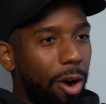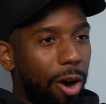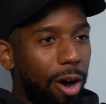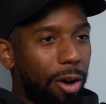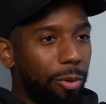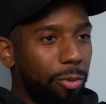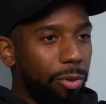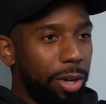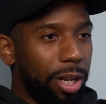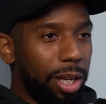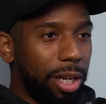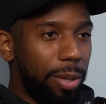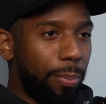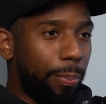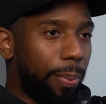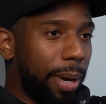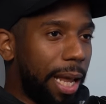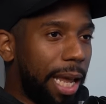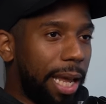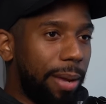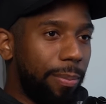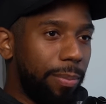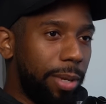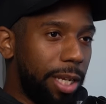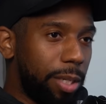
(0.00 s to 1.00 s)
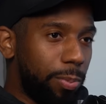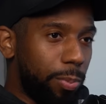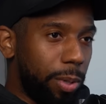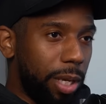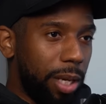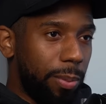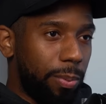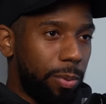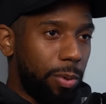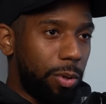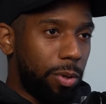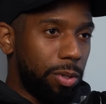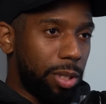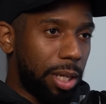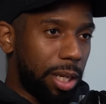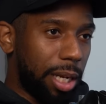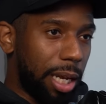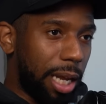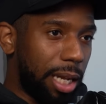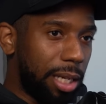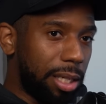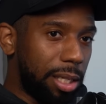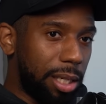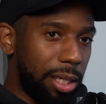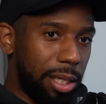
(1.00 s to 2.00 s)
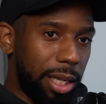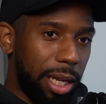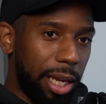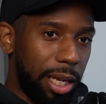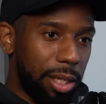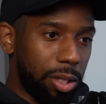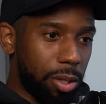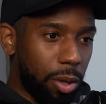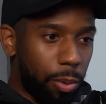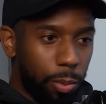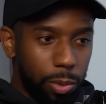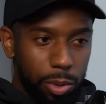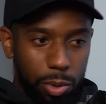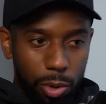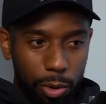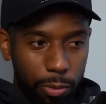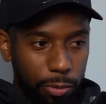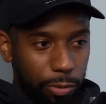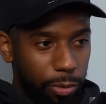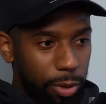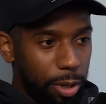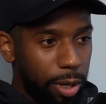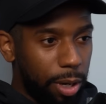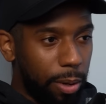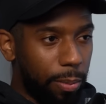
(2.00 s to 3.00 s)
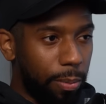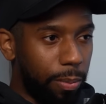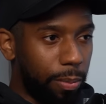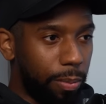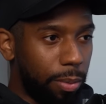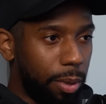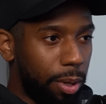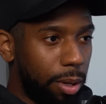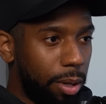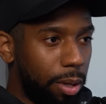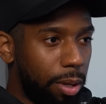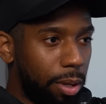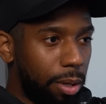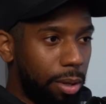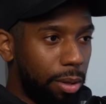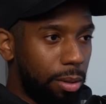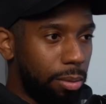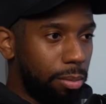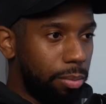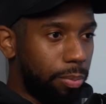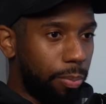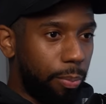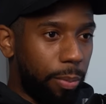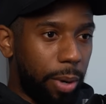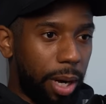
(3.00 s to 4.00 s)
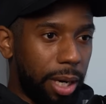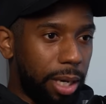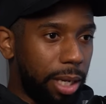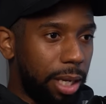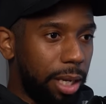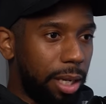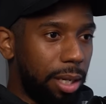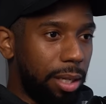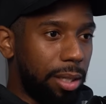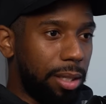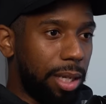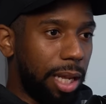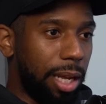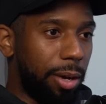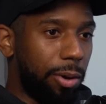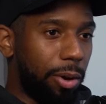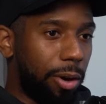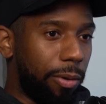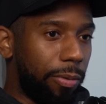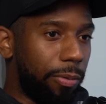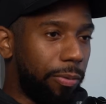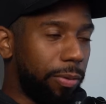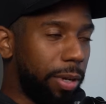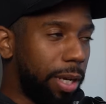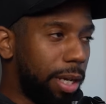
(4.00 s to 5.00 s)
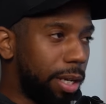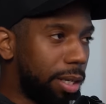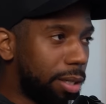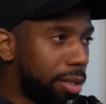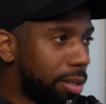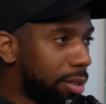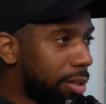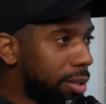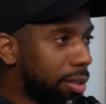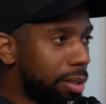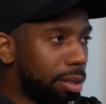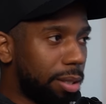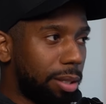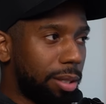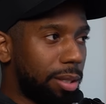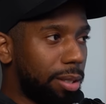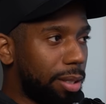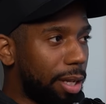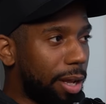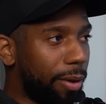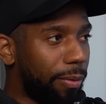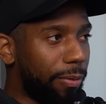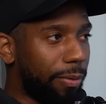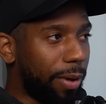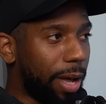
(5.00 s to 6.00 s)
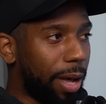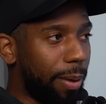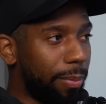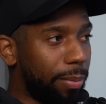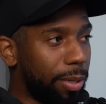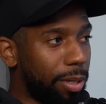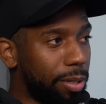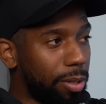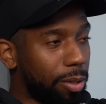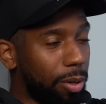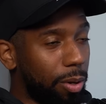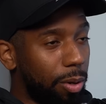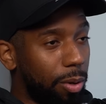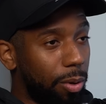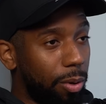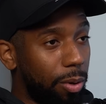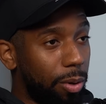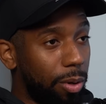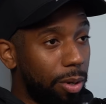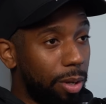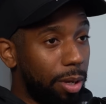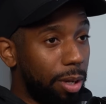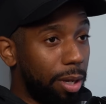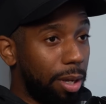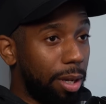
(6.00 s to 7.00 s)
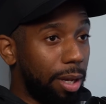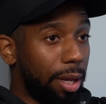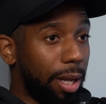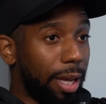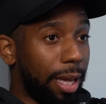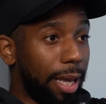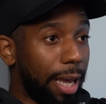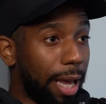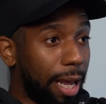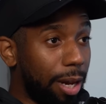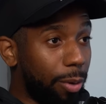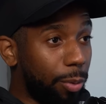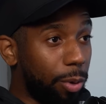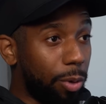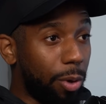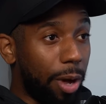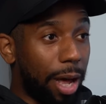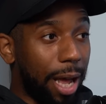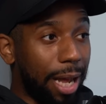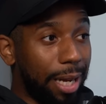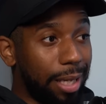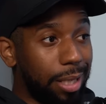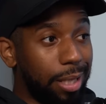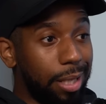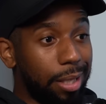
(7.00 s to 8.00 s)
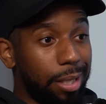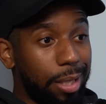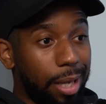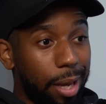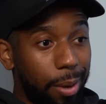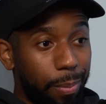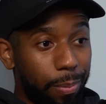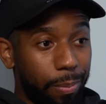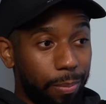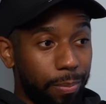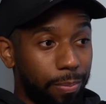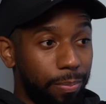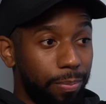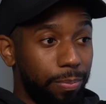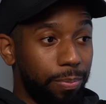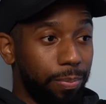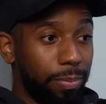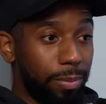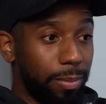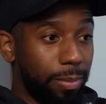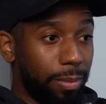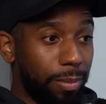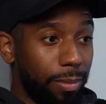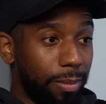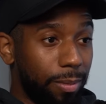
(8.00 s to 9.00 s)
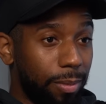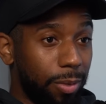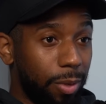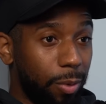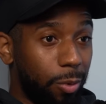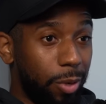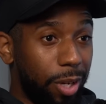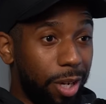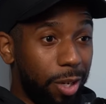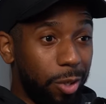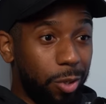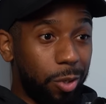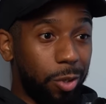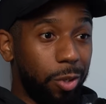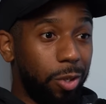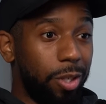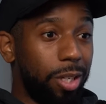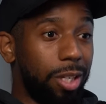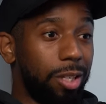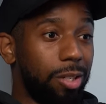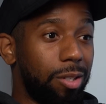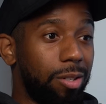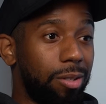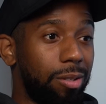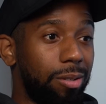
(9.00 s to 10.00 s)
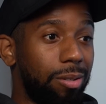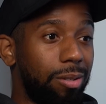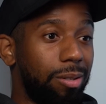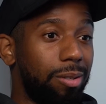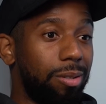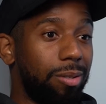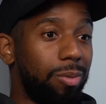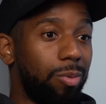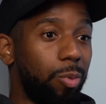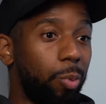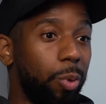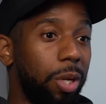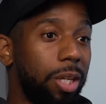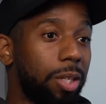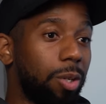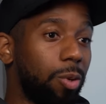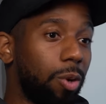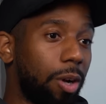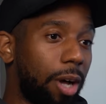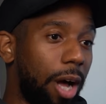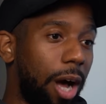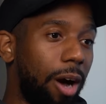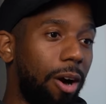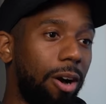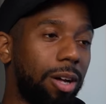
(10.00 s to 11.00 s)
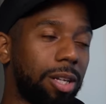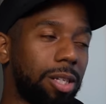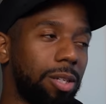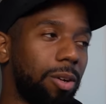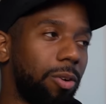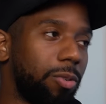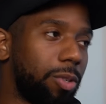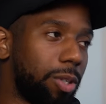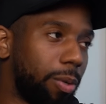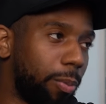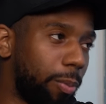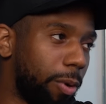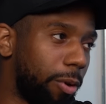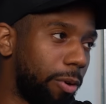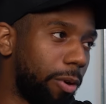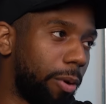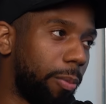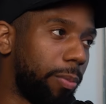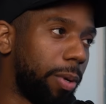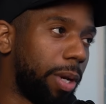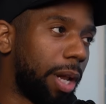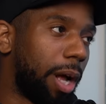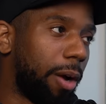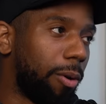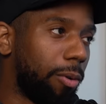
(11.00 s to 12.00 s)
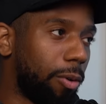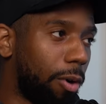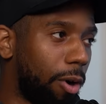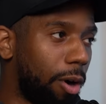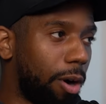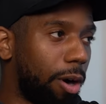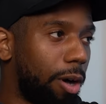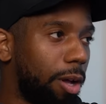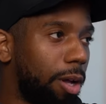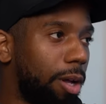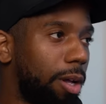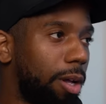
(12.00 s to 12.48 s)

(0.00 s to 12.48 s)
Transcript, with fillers: can't really blame these people because at the end of the day, someone's offering them money. They gotta feed their family. So again, we're not anti them. We and truly, it's, we just look at ourselves in the mirror and be like, "Raw,